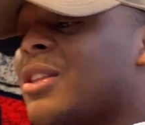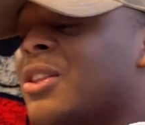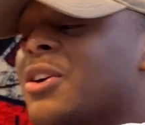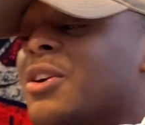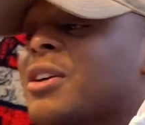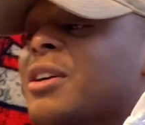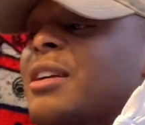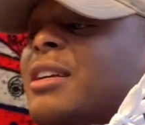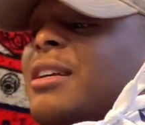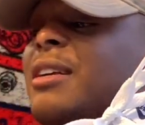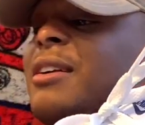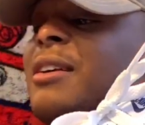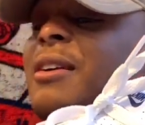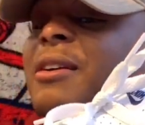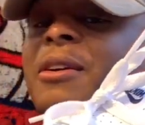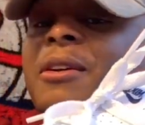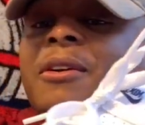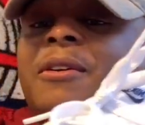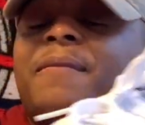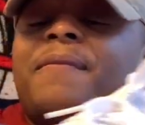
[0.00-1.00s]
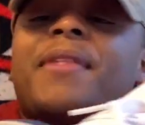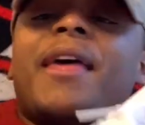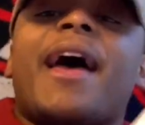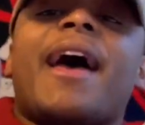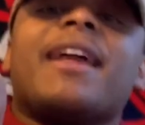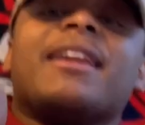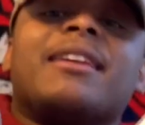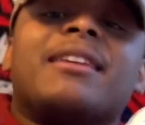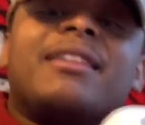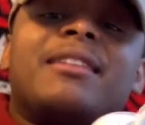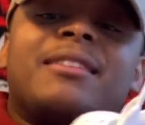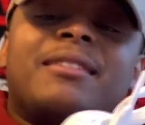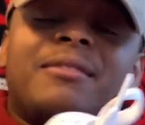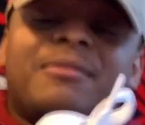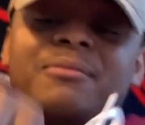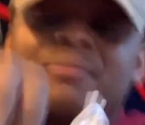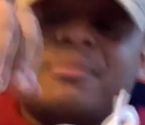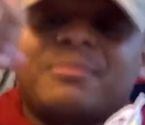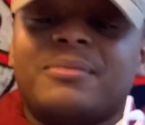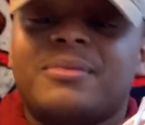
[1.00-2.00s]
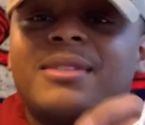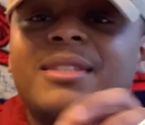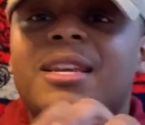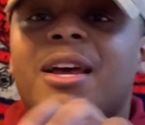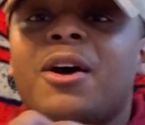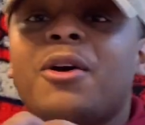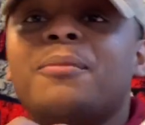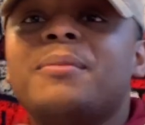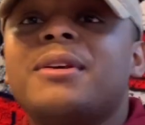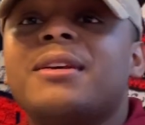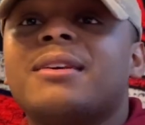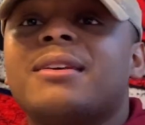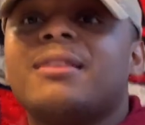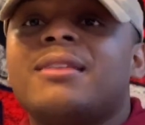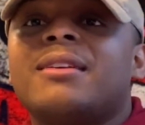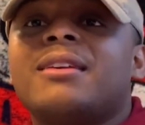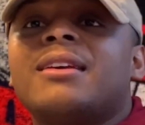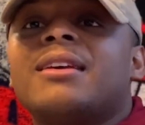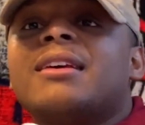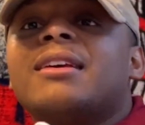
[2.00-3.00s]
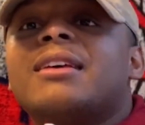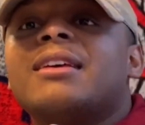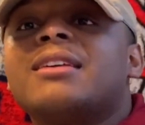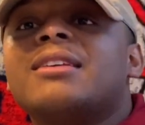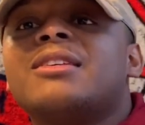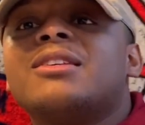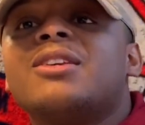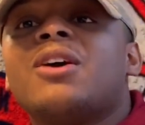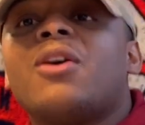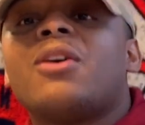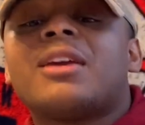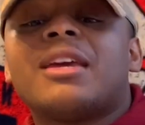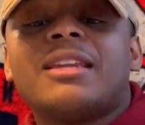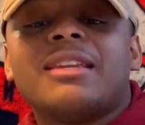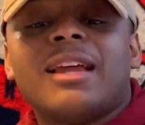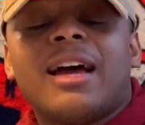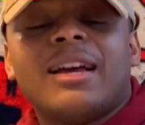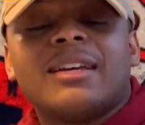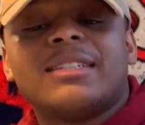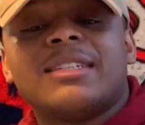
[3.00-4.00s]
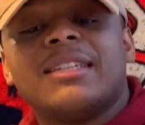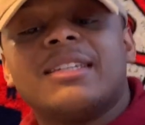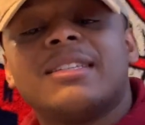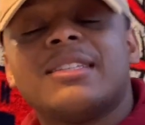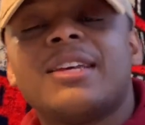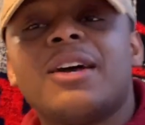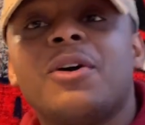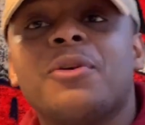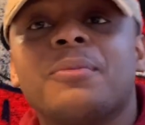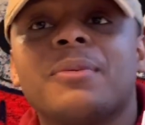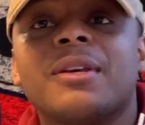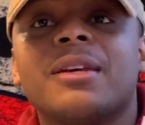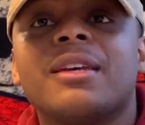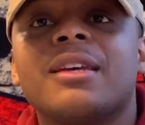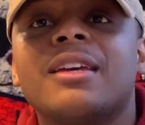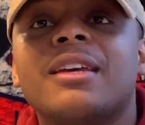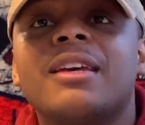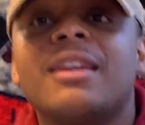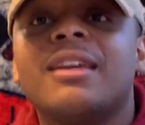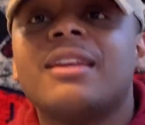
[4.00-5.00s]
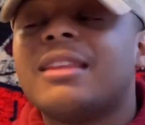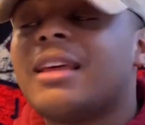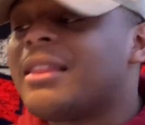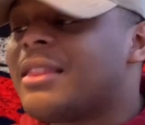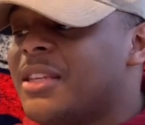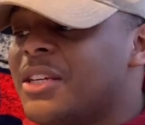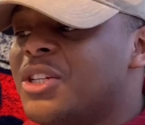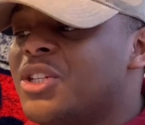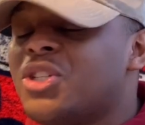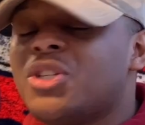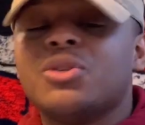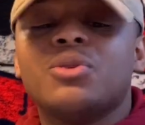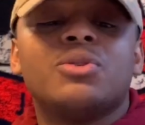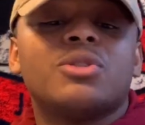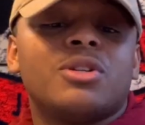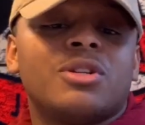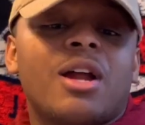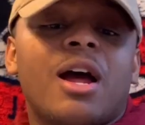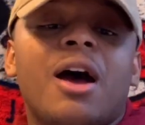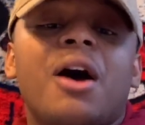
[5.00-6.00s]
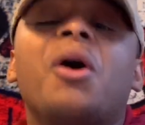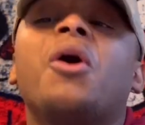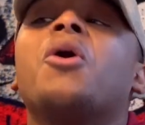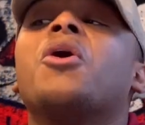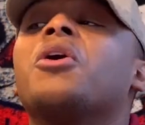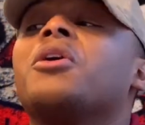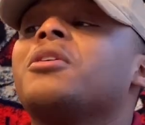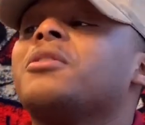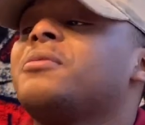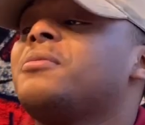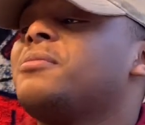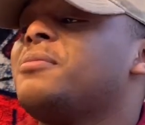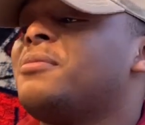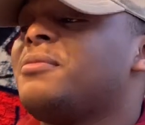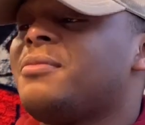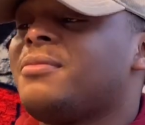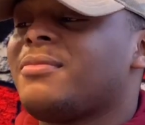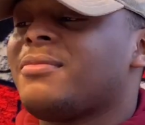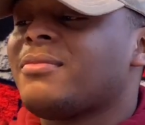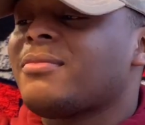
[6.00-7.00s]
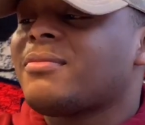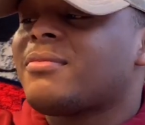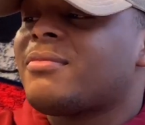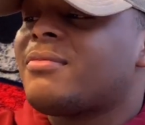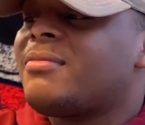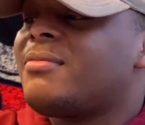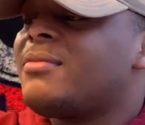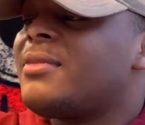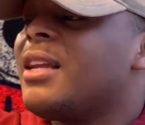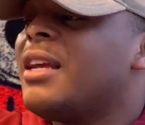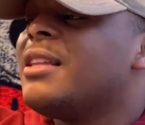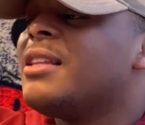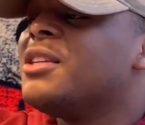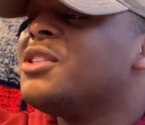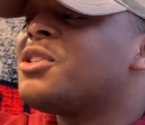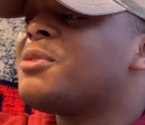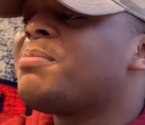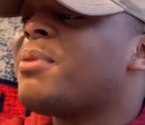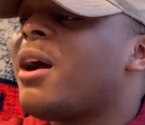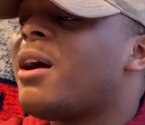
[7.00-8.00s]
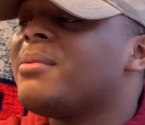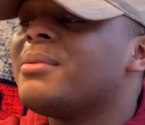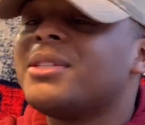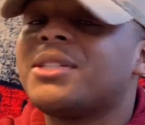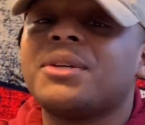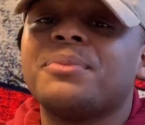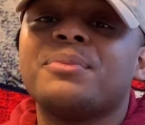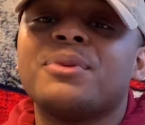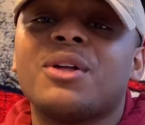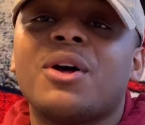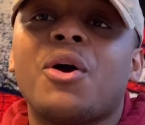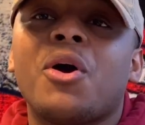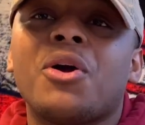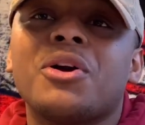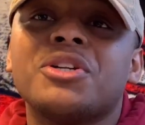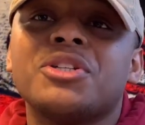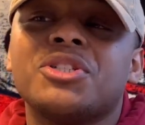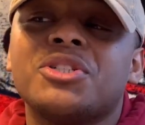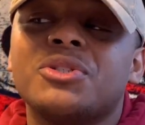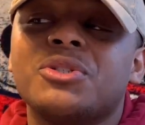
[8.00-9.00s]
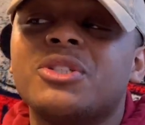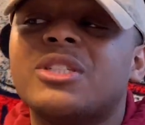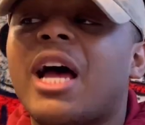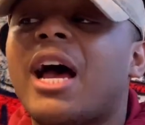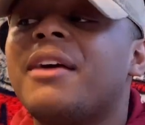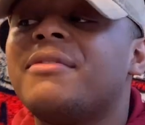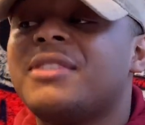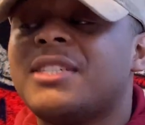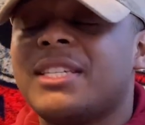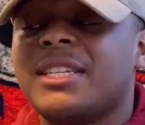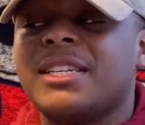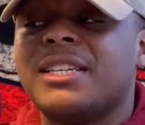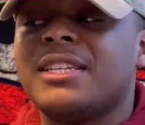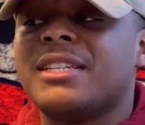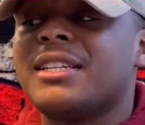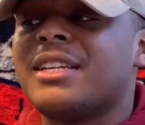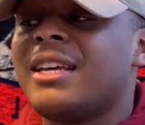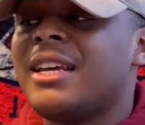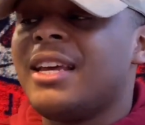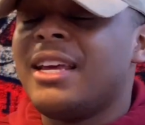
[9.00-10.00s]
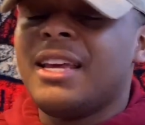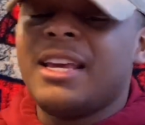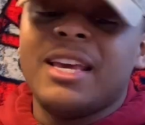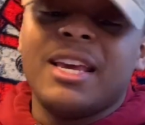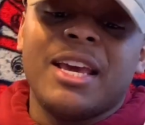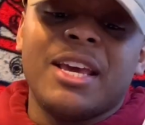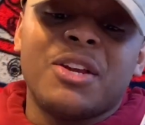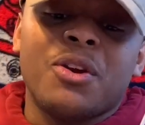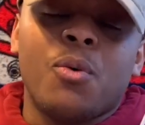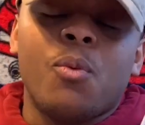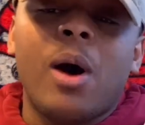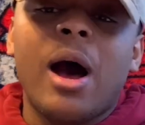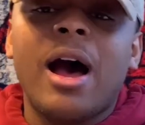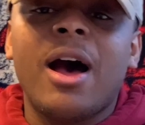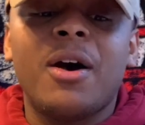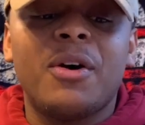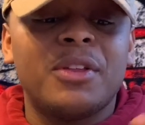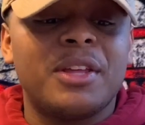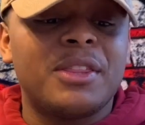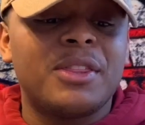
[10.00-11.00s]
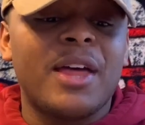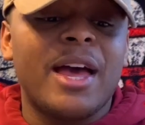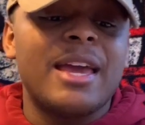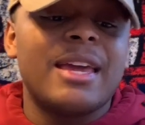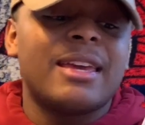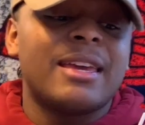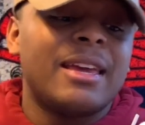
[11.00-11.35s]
look at it. Tell me, y'all cannot sit and tell me that these shoes are not hard. These are probably some of the hardest shoes I've seen in a while. And like,